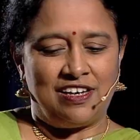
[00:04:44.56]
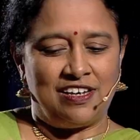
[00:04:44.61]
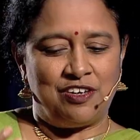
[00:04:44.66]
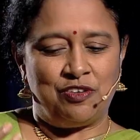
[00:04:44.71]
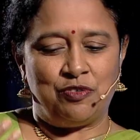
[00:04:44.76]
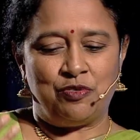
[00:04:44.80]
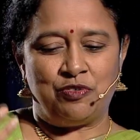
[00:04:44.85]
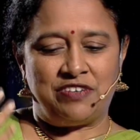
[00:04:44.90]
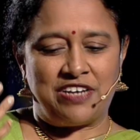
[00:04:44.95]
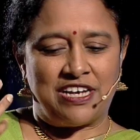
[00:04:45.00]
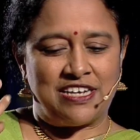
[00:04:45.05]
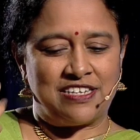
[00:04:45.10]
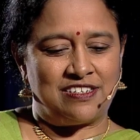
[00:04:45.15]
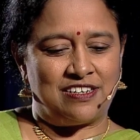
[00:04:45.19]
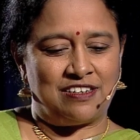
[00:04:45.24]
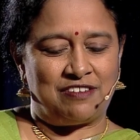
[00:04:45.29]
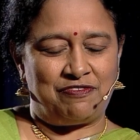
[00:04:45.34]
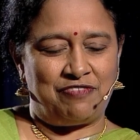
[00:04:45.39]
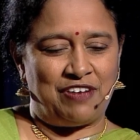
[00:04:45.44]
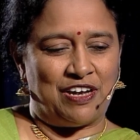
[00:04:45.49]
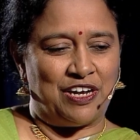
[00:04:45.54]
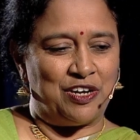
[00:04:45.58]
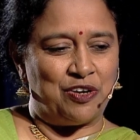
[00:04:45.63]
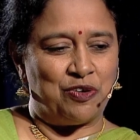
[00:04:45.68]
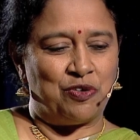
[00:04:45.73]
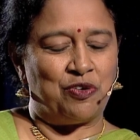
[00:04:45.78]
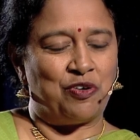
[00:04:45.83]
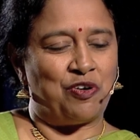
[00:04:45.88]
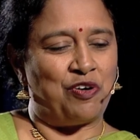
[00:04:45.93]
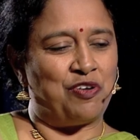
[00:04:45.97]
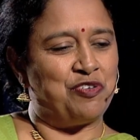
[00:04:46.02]
you tasted
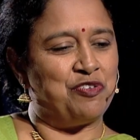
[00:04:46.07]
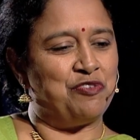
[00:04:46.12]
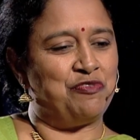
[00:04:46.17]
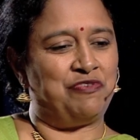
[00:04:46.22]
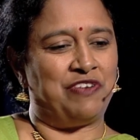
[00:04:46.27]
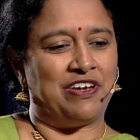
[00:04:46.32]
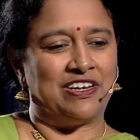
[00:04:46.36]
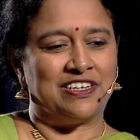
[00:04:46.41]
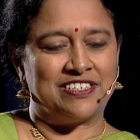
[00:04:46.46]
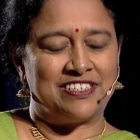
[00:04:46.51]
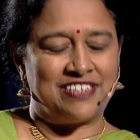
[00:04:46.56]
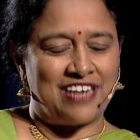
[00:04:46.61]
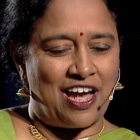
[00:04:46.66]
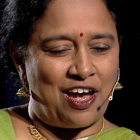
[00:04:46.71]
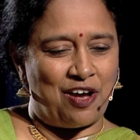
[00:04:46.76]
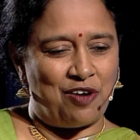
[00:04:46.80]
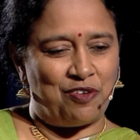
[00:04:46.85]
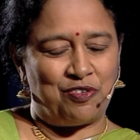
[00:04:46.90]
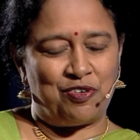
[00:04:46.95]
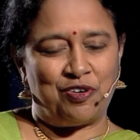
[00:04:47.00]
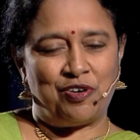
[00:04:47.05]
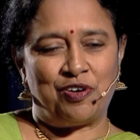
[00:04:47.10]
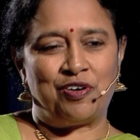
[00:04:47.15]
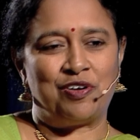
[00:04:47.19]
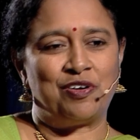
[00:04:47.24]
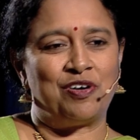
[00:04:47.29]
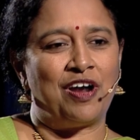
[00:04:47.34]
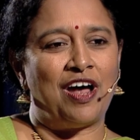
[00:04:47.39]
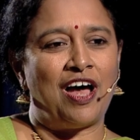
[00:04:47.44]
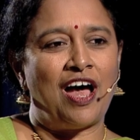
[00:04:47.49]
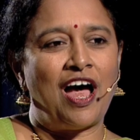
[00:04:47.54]
failure or you fell down? Or
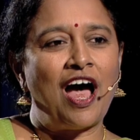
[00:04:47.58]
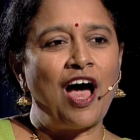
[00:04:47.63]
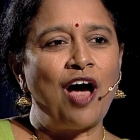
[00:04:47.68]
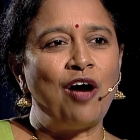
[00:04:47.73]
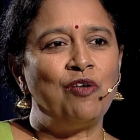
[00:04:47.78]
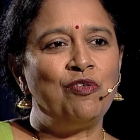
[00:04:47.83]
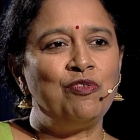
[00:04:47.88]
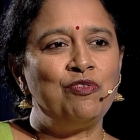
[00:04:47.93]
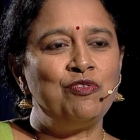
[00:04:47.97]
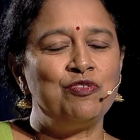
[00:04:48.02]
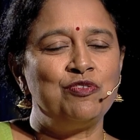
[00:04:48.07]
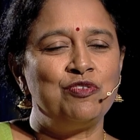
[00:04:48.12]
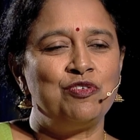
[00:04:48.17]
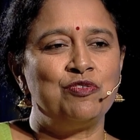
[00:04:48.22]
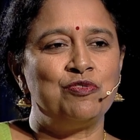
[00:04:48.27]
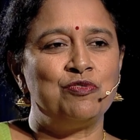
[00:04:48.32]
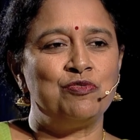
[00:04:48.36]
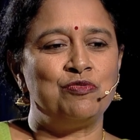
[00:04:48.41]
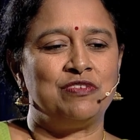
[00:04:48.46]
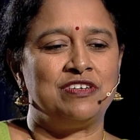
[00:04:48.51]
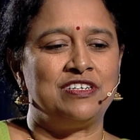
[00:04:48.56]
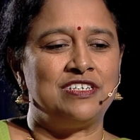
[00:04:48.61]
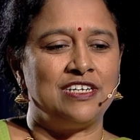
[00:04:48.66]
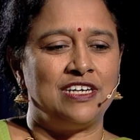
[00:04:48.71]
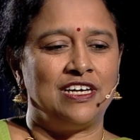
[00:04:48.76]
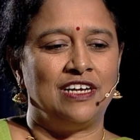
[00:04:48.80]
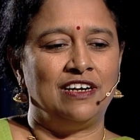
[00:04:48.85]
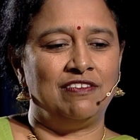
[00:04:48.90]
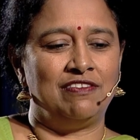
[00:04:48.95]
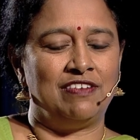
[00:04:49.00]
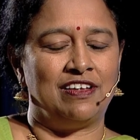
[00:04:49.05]
how do you
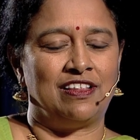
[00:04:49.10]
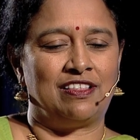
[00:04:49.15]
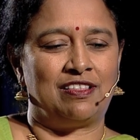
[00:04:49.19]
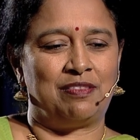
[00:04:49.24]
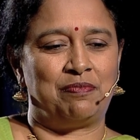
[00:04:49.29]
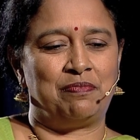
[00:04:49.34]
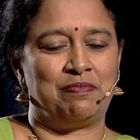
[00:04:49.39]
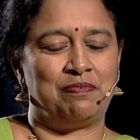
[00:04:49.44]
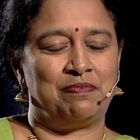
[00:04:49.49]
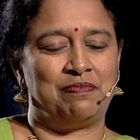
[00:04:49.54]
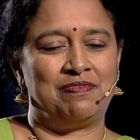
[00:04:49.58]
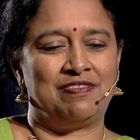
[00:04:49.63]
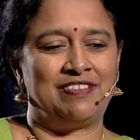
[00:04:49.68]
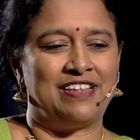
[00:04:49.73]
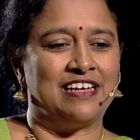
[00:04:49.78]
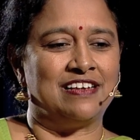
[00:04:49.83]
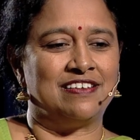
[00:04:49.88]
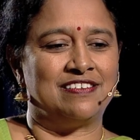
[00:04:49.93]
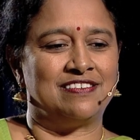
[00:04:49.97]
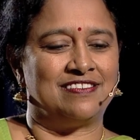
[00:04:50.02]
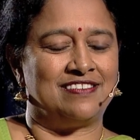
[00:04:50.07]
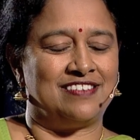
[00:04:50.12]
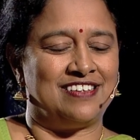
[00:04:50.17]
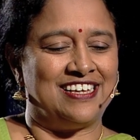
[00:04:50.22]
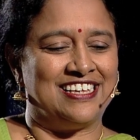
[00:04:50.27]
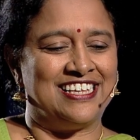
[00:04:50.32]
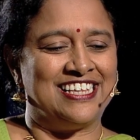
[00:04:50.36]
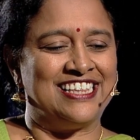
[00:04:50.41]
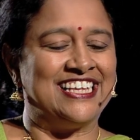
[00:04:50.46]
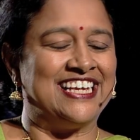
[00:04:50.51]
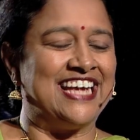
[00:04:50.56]
deal with things
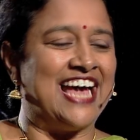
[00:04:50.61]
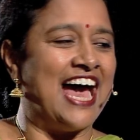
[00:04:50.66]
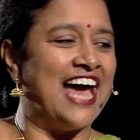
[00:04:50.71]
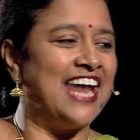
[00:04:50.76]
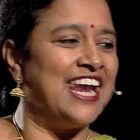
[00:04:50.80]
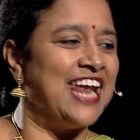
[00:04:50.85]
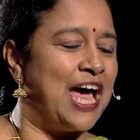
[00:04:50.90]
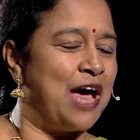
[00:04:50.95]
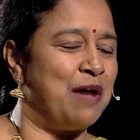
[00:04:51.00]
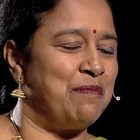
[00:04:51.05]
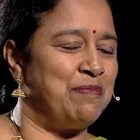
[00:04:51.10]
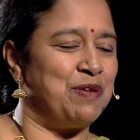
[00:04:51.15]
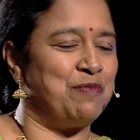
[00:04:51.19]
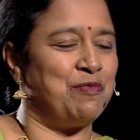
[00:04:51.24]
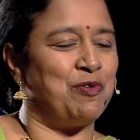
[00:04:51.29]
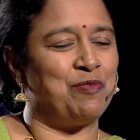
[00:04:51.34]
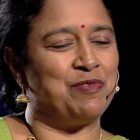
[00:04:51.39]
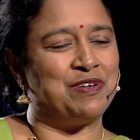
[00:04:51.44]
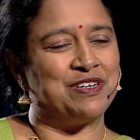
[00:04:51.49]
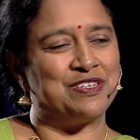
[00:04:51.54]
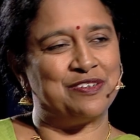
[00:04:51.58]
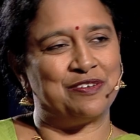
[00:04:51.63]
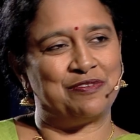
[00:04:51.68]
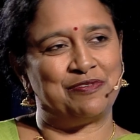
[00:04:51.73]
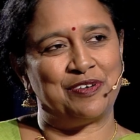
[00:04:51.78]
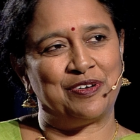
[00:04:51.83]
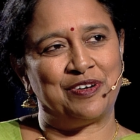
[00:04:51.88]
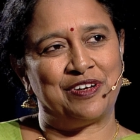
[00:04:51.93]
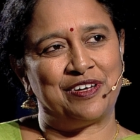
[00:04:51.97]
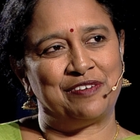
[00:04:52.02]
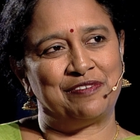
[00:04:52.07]
in the unhappy moments of
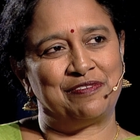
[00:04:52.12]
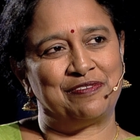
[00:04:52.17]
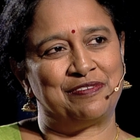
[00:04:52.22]
your life?